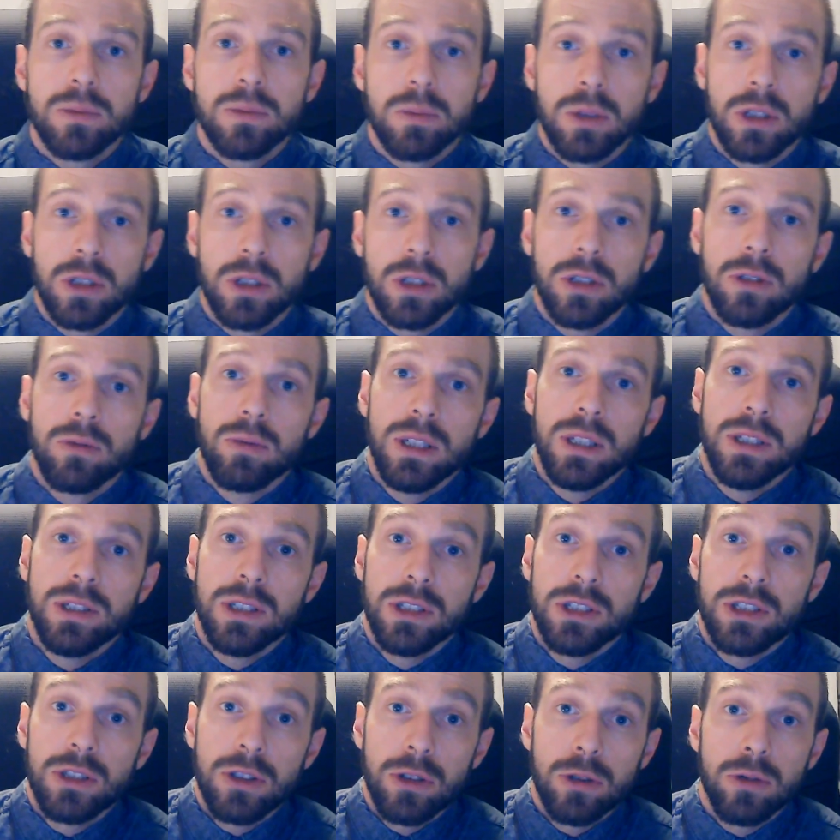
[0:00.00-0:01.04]
good
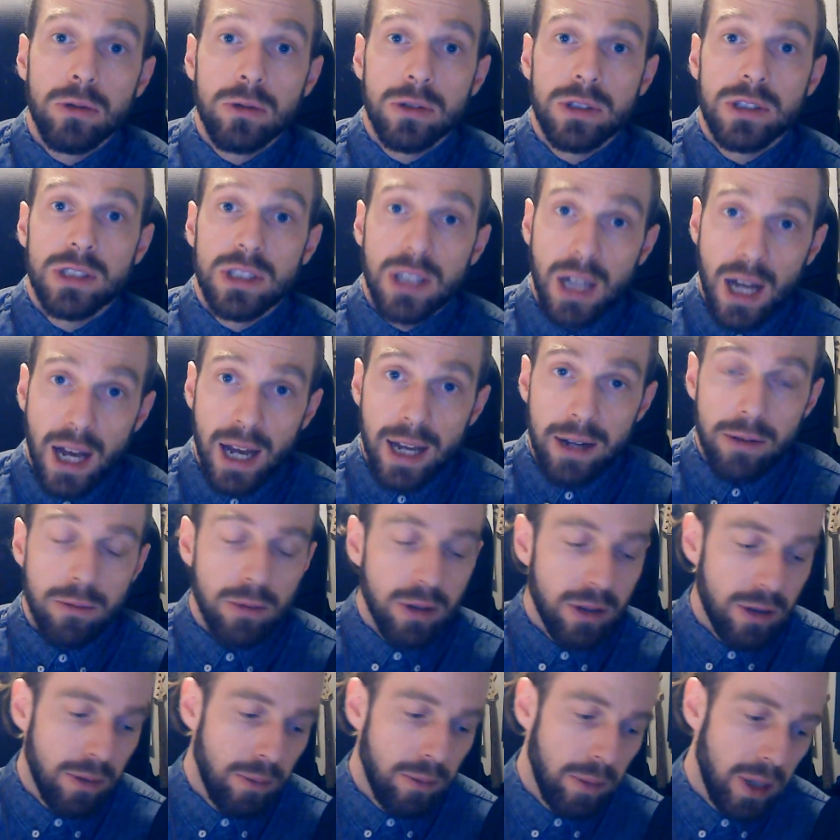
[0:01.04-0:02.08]
reasons to sign
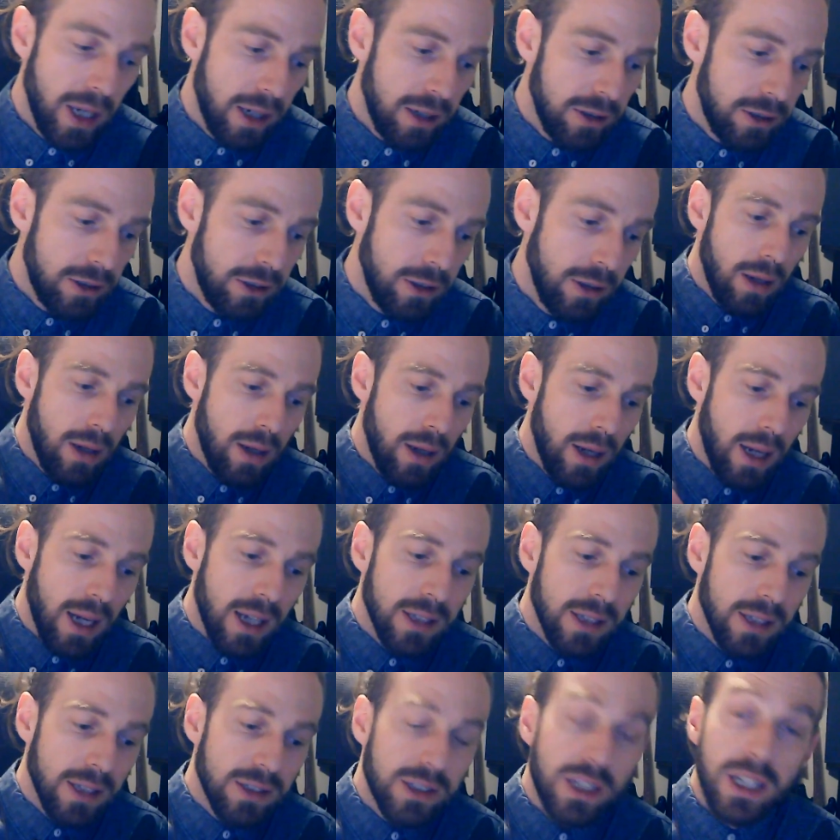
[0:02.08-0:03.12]
with a manager.
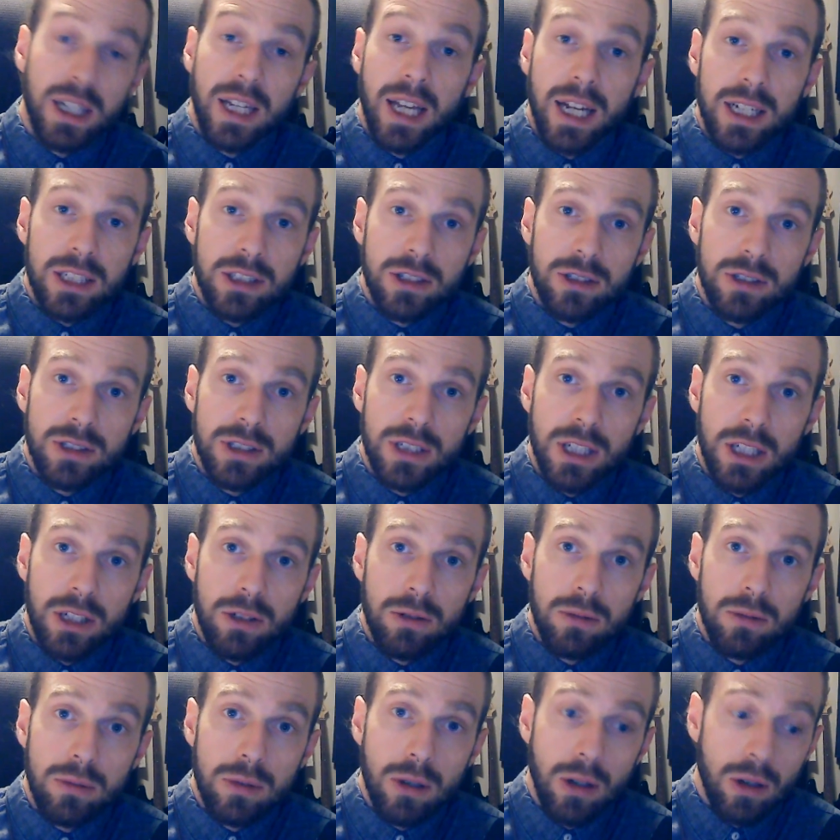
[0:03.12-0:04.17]
Has connections that you
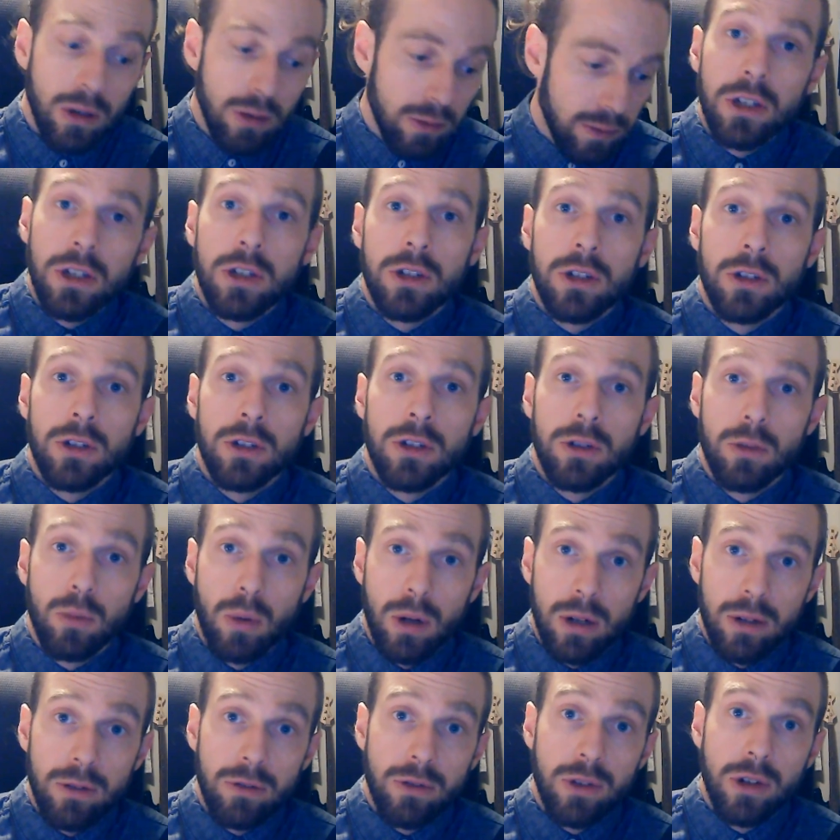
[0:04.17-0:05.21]
don't. You're one
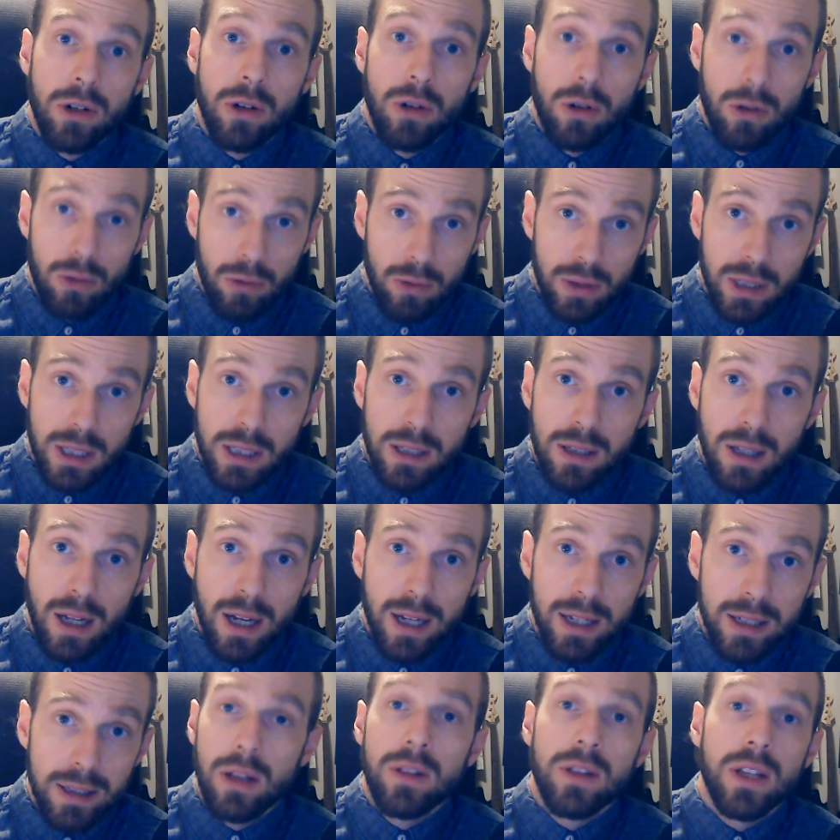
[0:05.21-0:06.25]
of their only
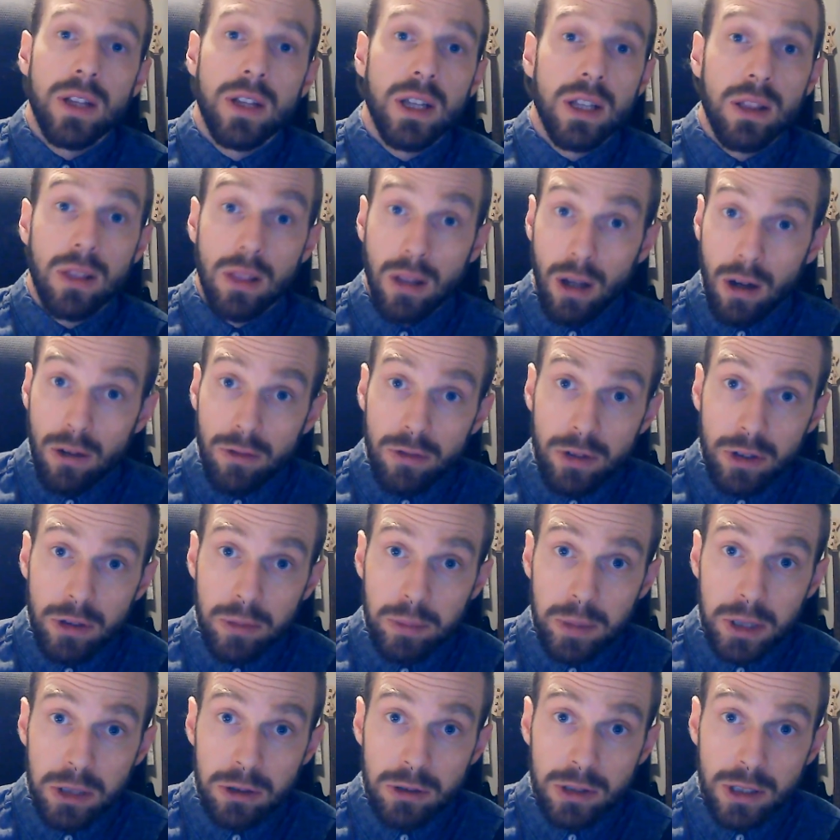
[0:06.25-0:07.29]
clients. They love your
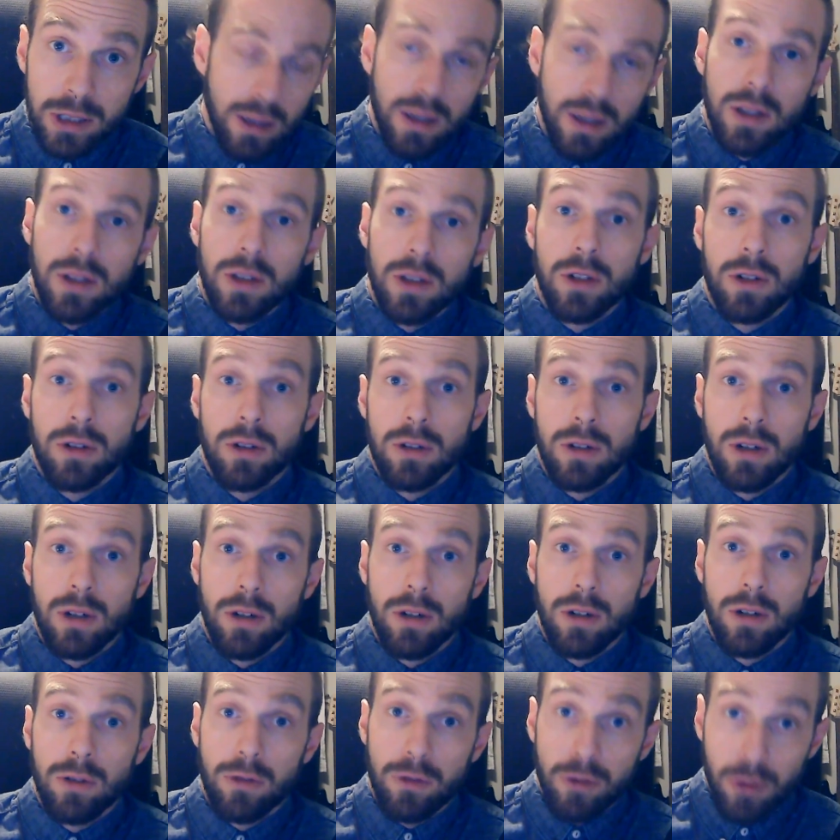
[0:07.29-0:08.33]
music. They're
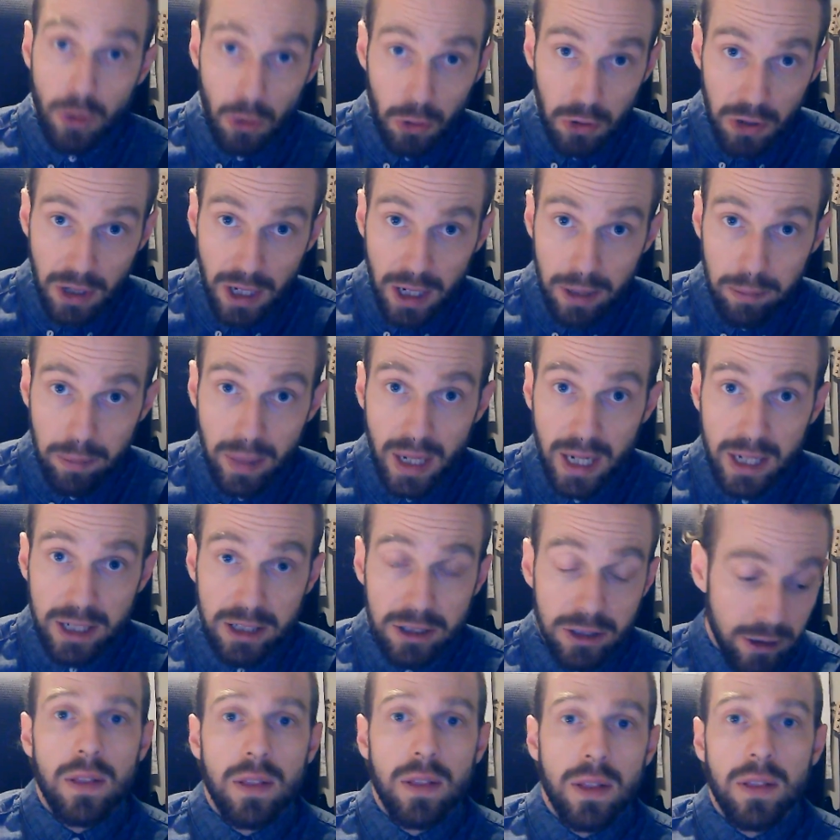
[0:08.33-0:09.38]
a full-time
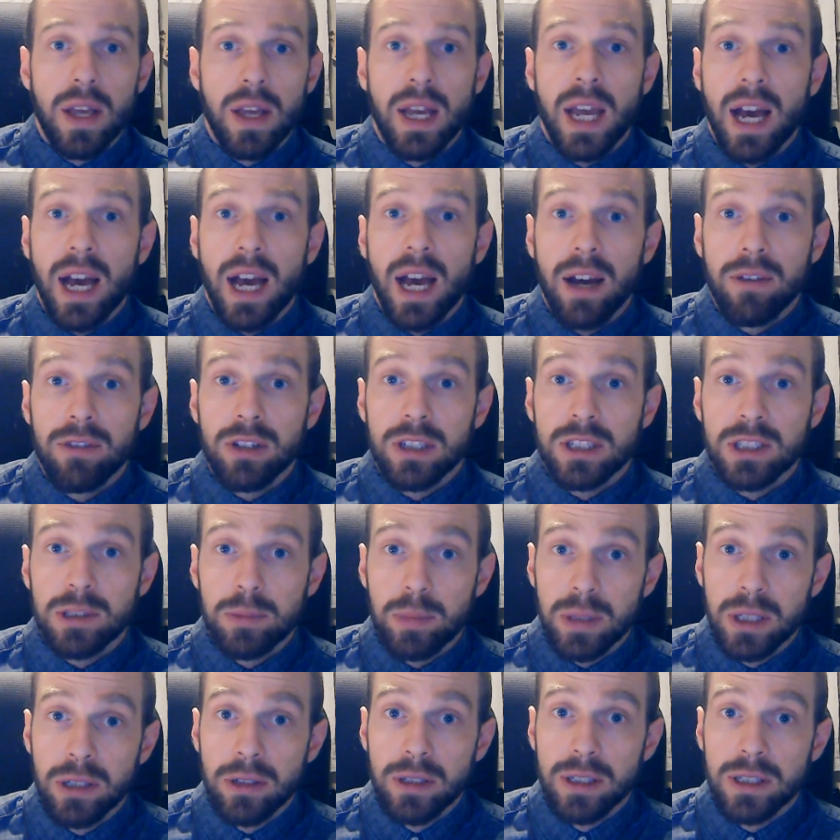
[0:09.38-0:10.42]
manager. They have
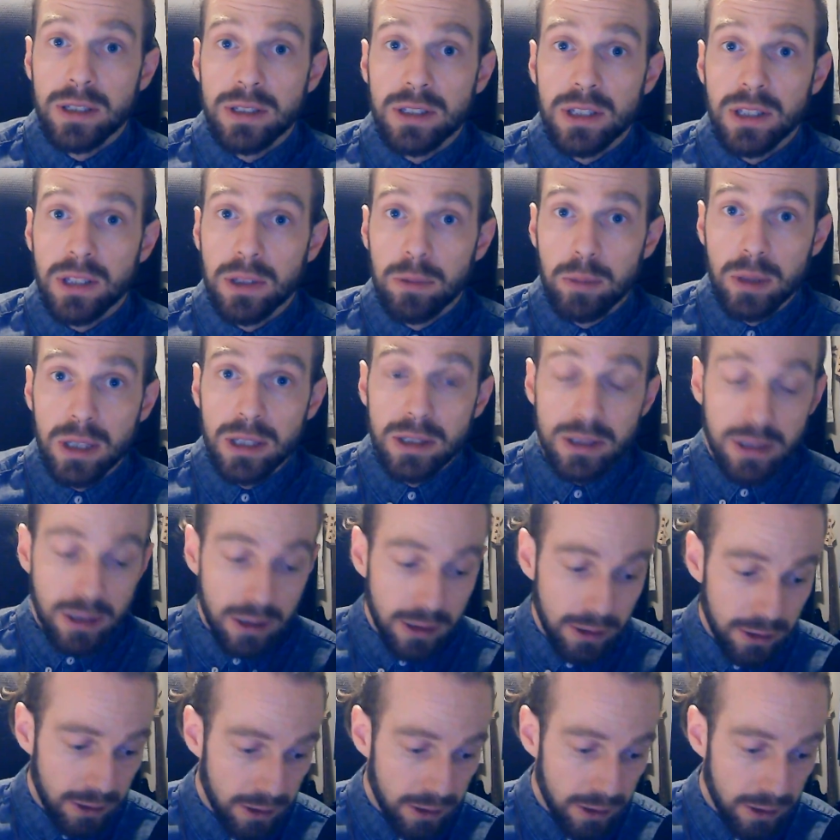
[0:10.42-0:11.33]
experience in the business.